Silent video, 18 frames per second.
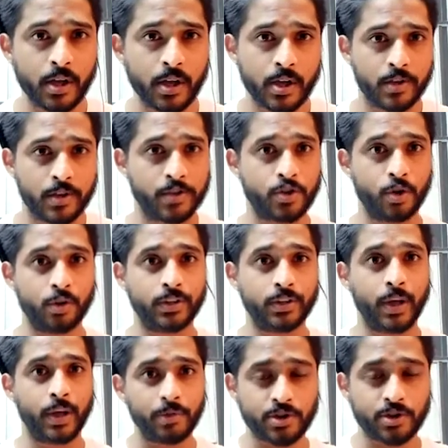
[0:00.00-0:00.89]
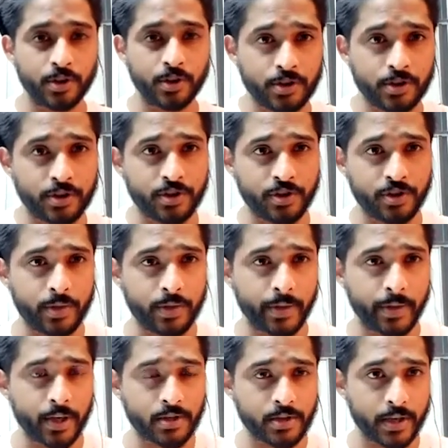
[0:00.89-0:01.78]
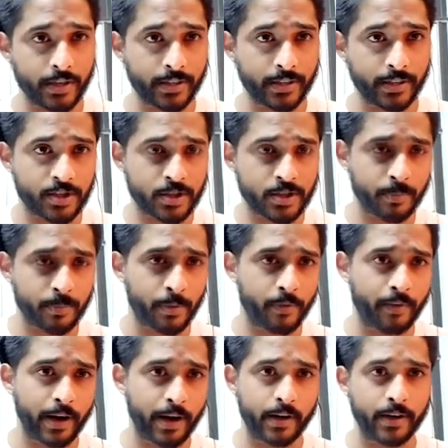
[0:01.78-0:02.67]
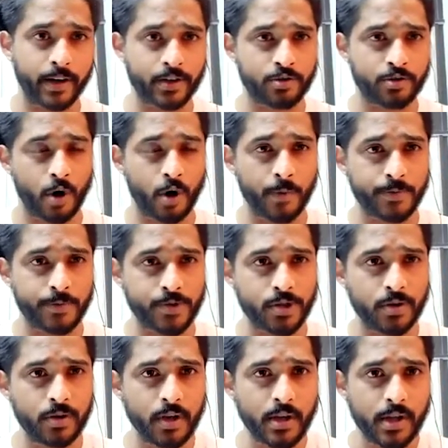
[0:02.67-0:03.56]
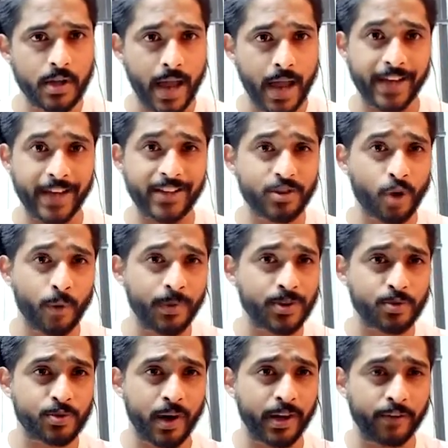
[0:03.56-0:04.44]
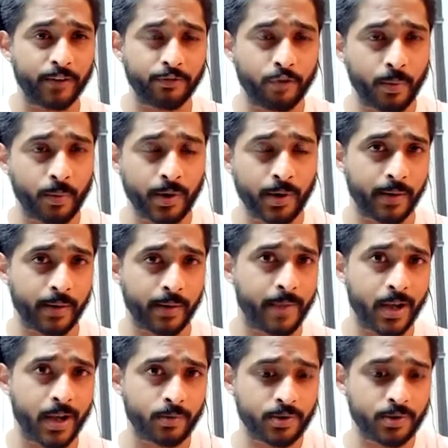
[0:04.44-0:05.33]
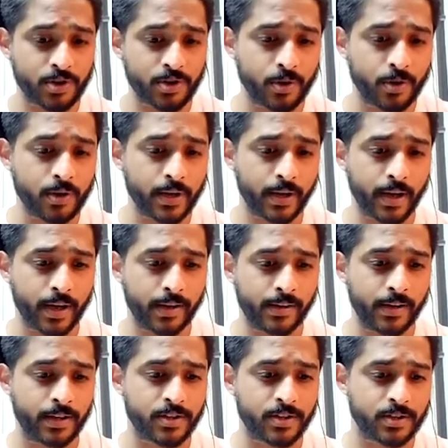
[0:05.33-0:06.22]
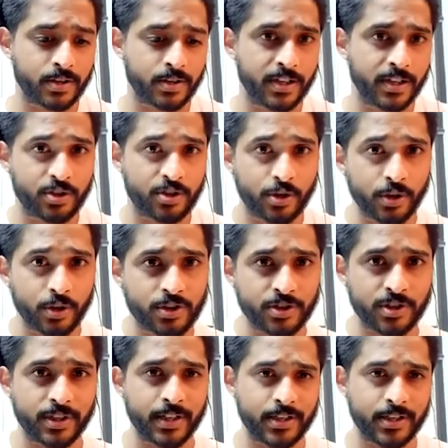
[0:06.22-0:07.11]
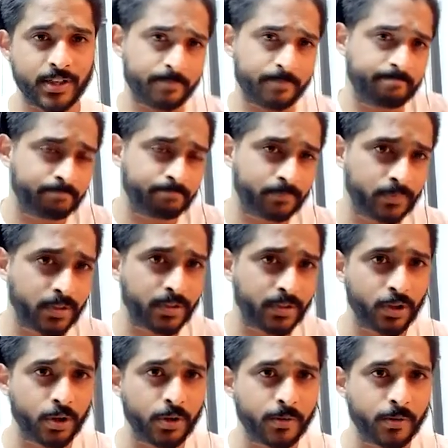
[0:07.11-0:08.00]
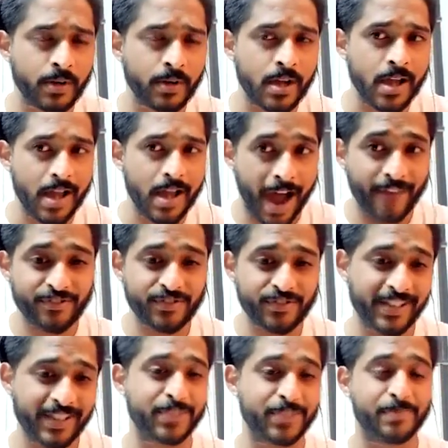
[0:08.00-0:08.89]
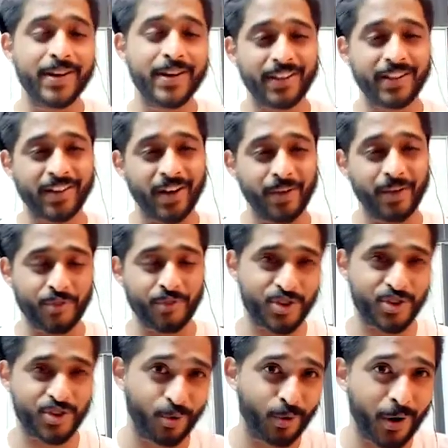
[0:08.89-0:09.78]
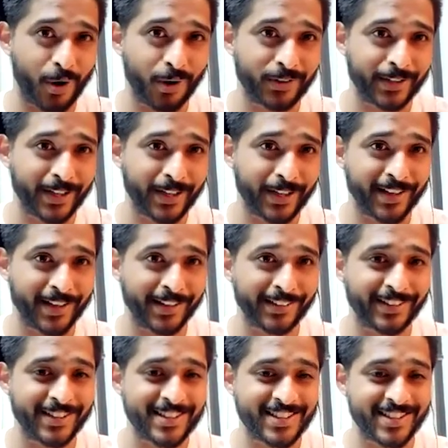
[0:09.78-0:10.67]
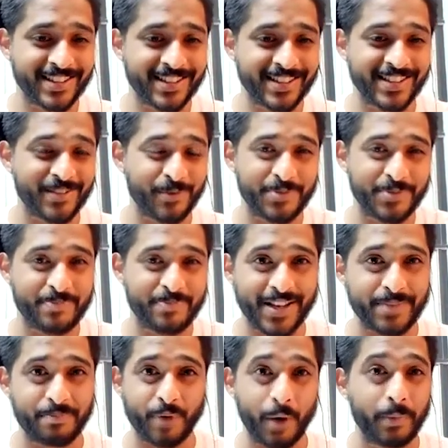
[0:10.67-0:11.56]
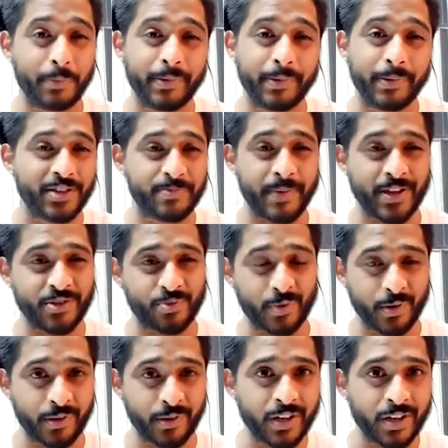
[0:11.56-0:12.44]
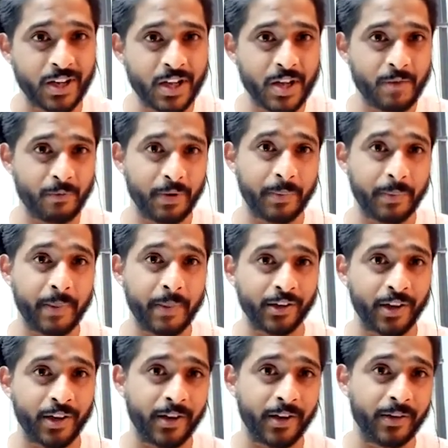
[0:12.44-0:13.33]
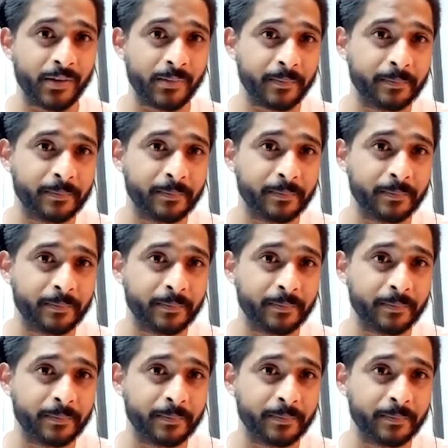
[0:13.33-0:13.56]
So that was good to see because like that's providing an extra option, and he's always running forward and backwards. Like, and it's good to see. It's a good. He's been in the club for so long that like this season was probably his best one with Man United.